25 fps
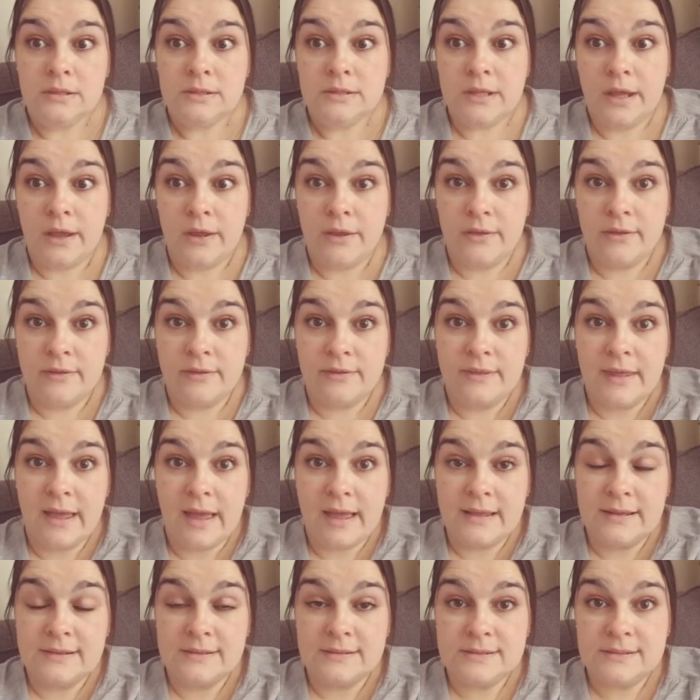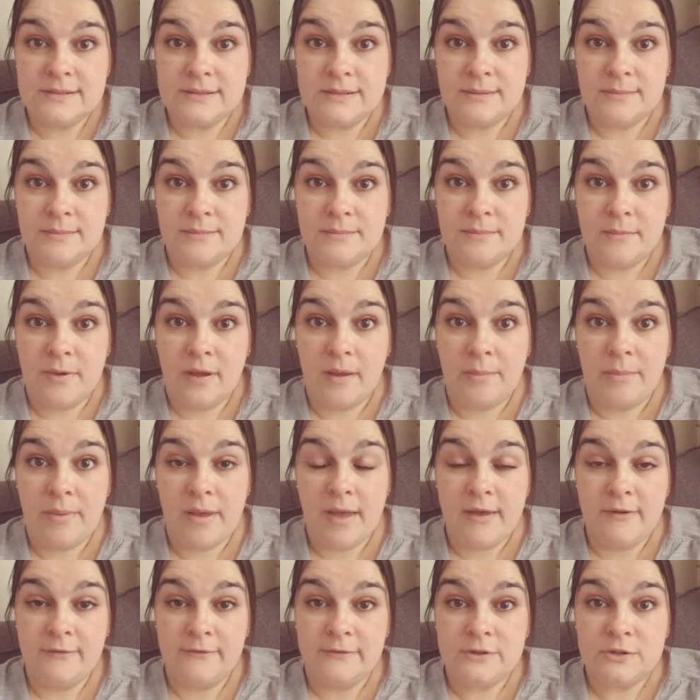So that's my
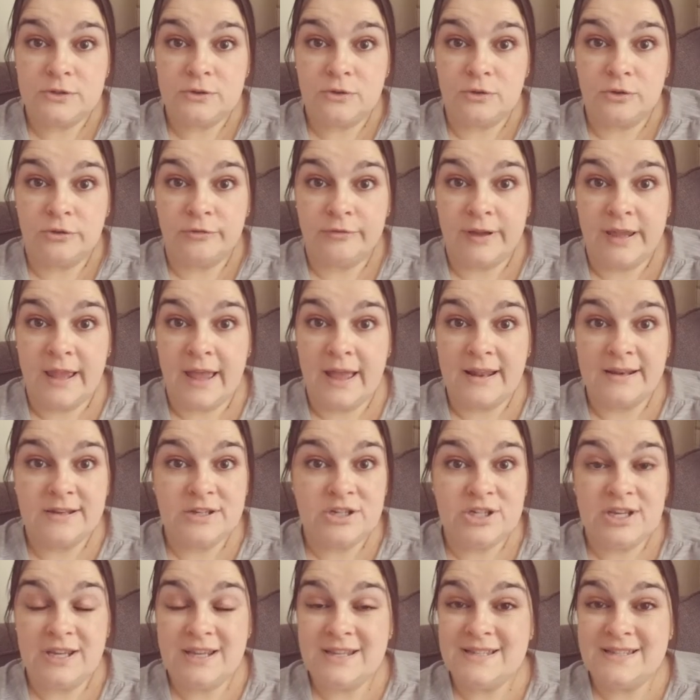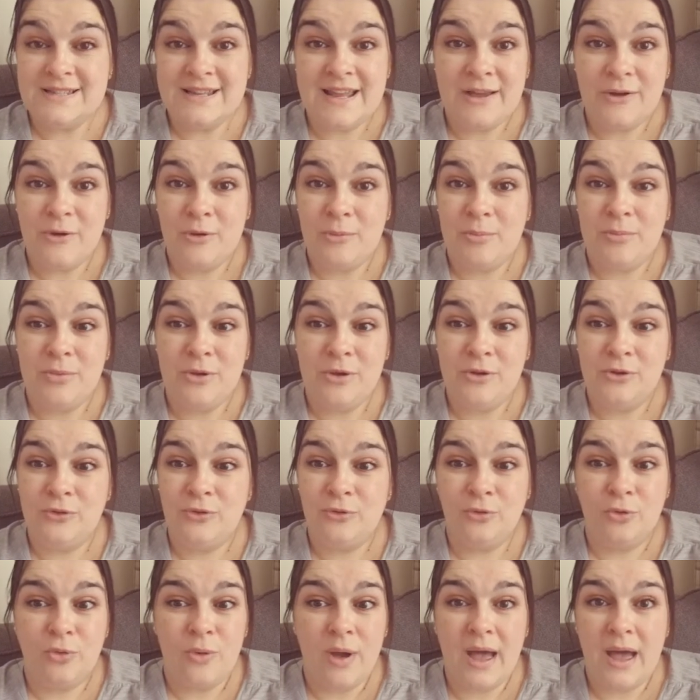birth story, and she's now a
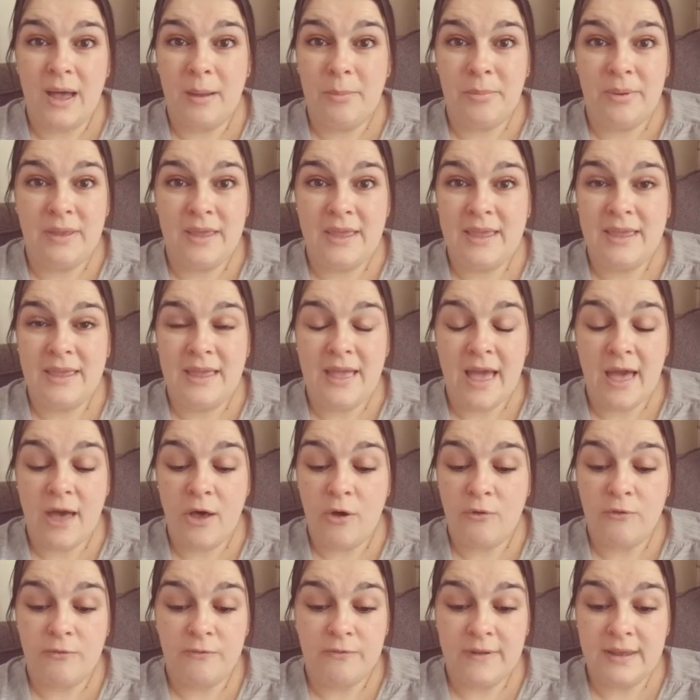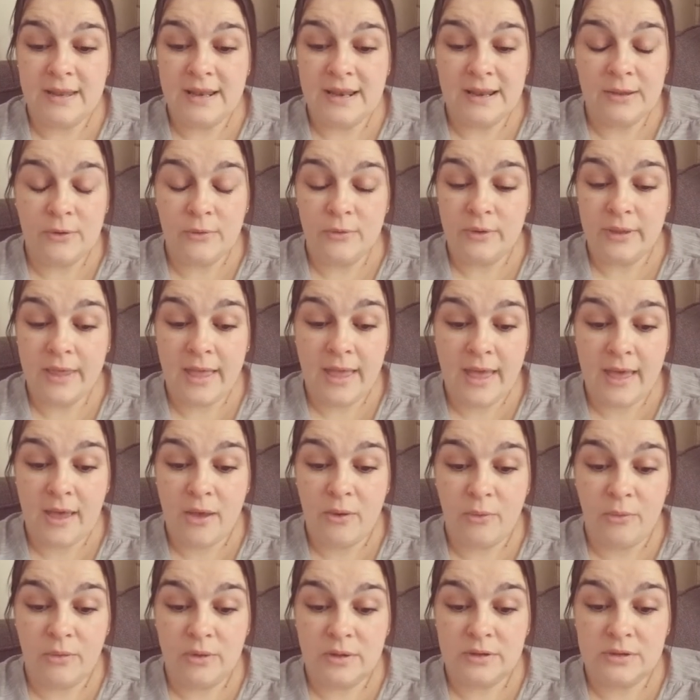beautiful, happy, healthy little
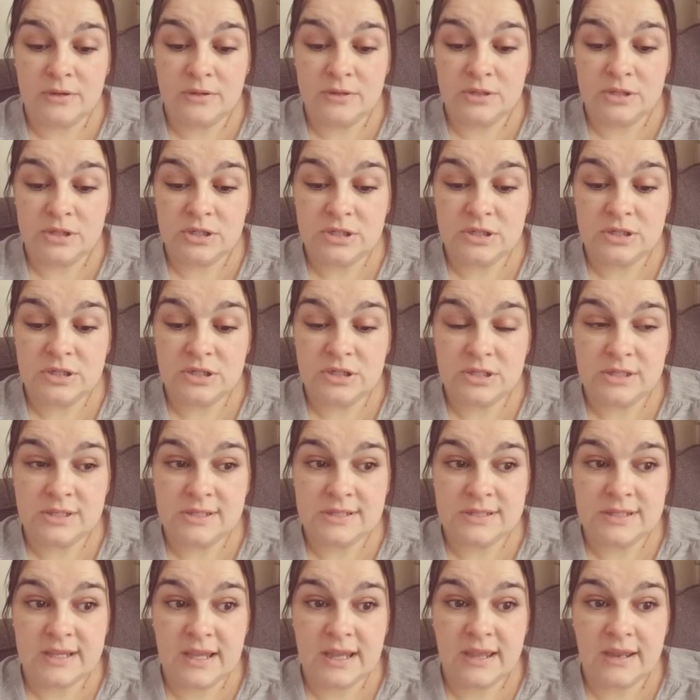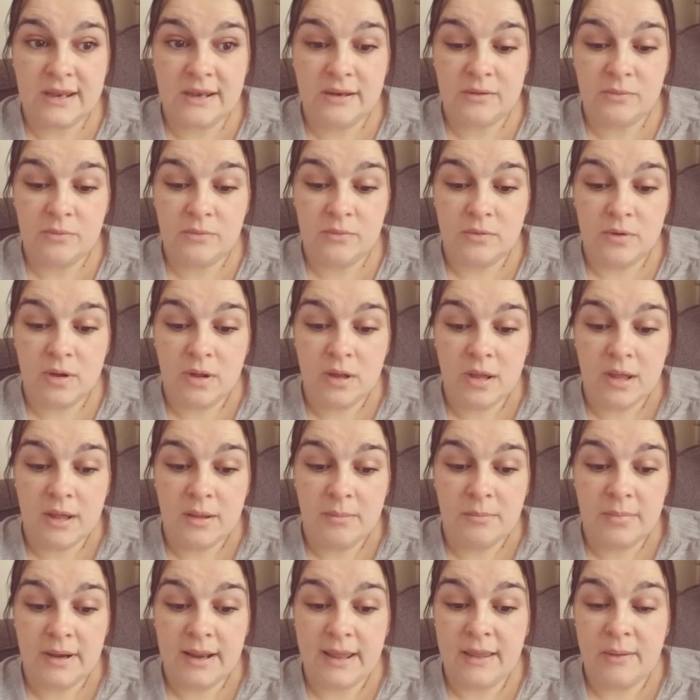girl, and she's just sitting,
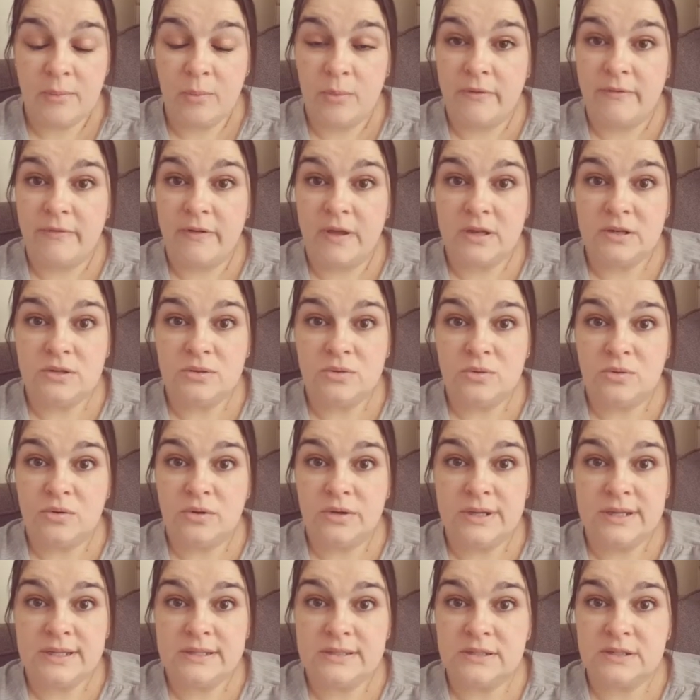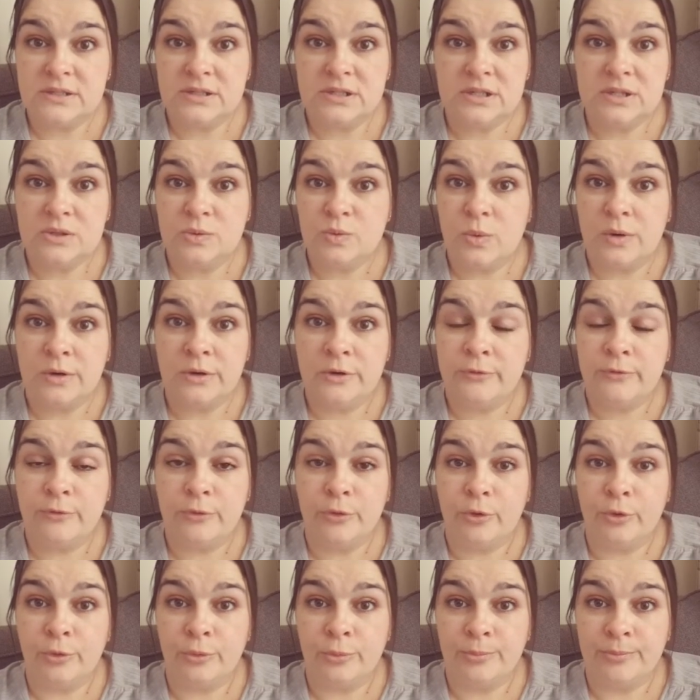playing with her toys, and she's
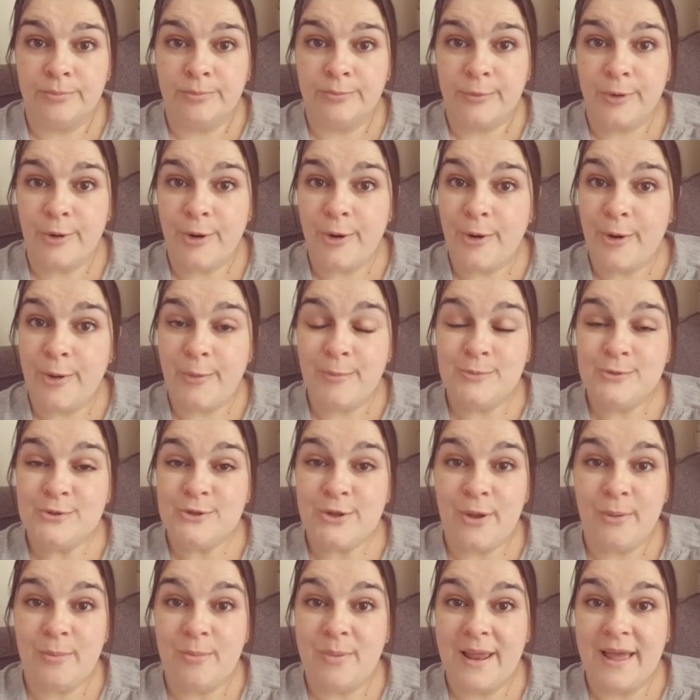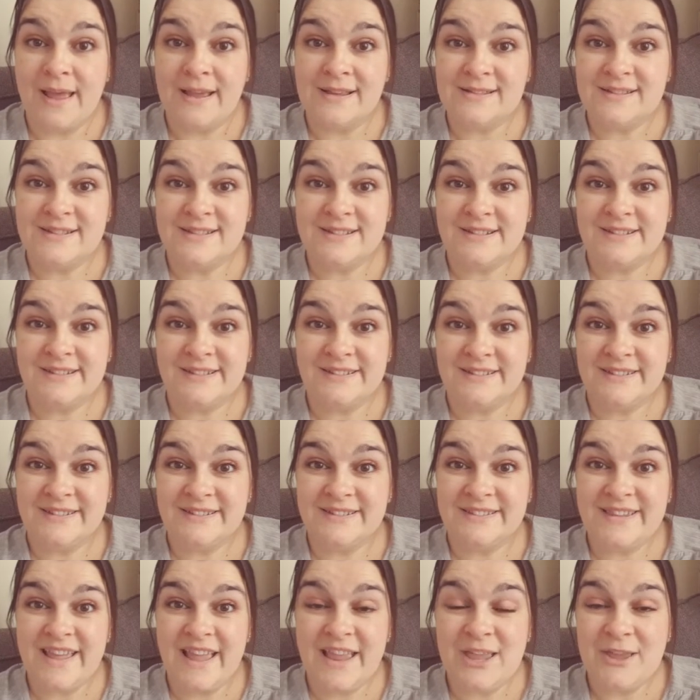wonderful. Oh, I'm so blessed.
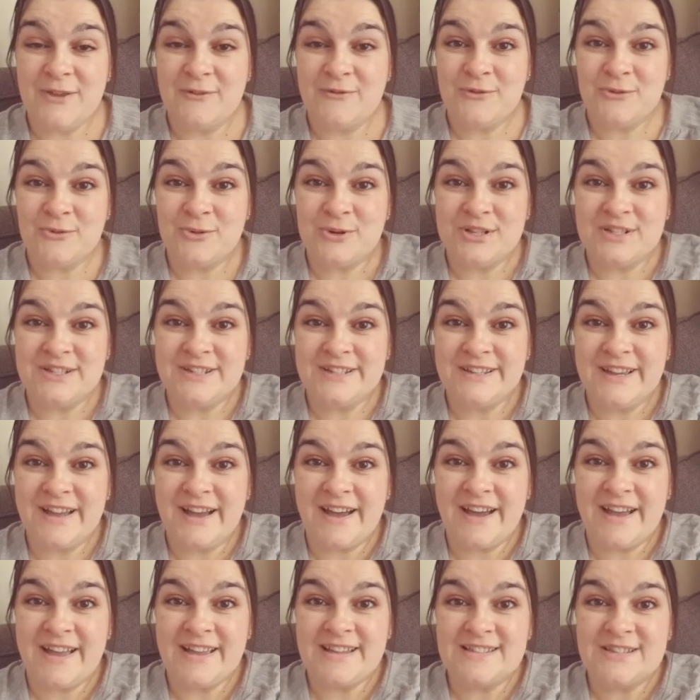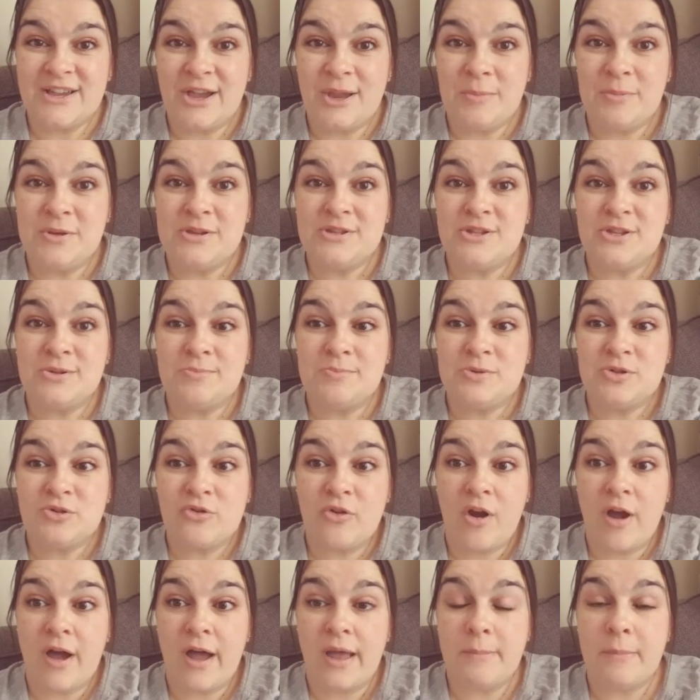Thank you for watching, guys. Hope you
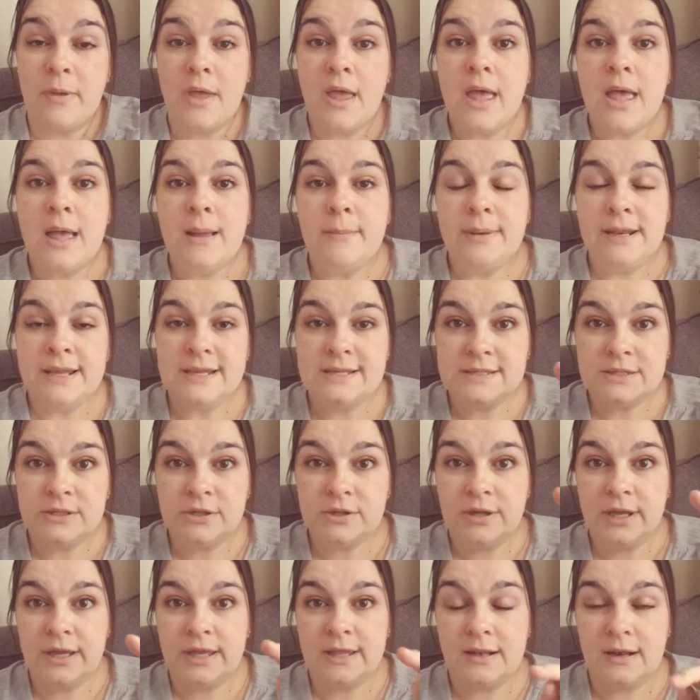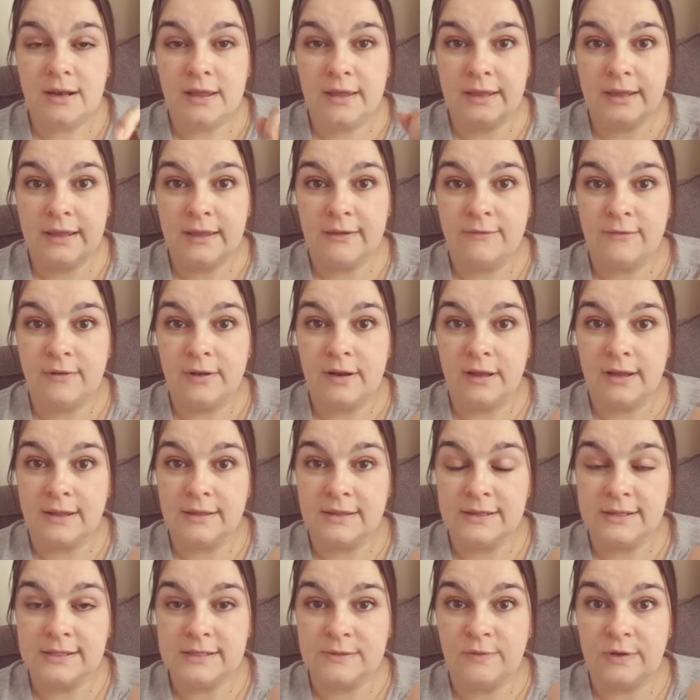subscribe. Please do hit like if you like
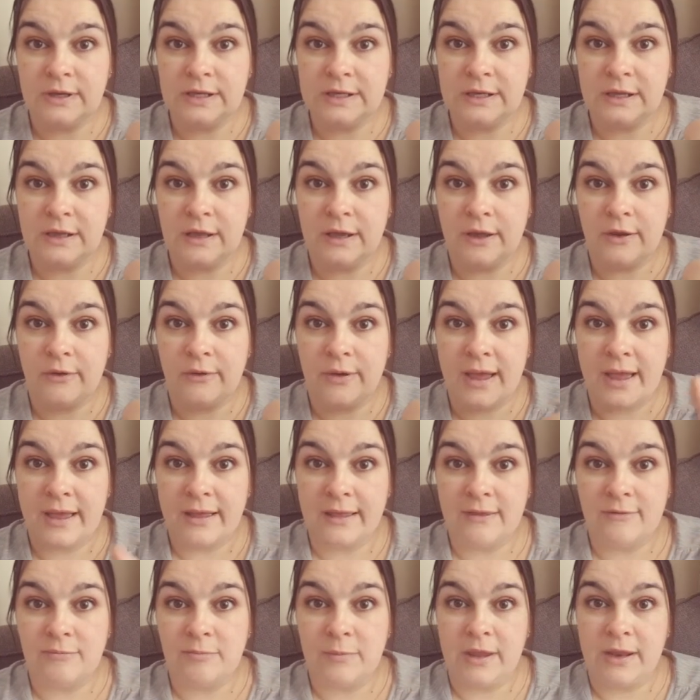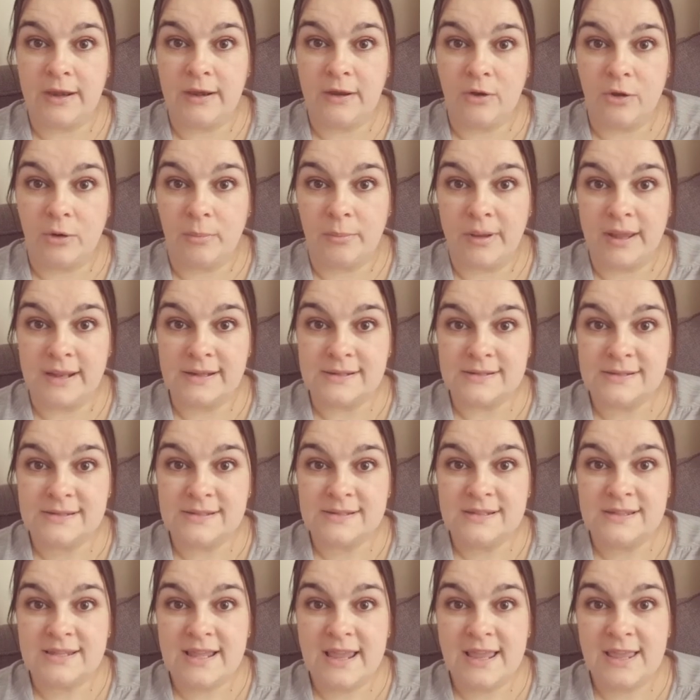this video, and give me any comments.
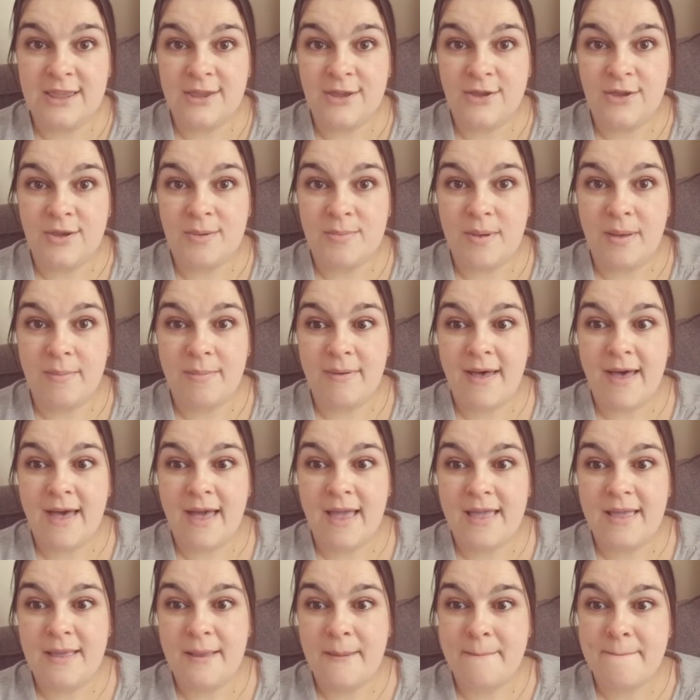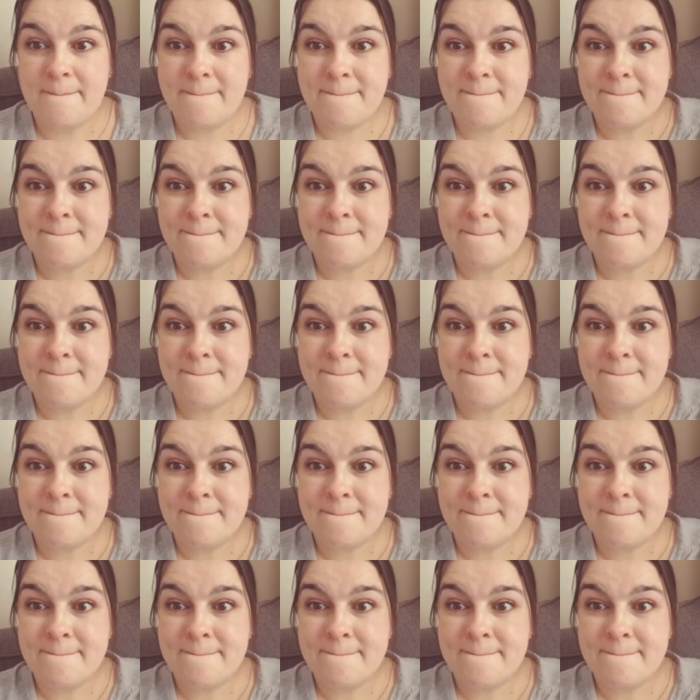Thank you. Bye bye.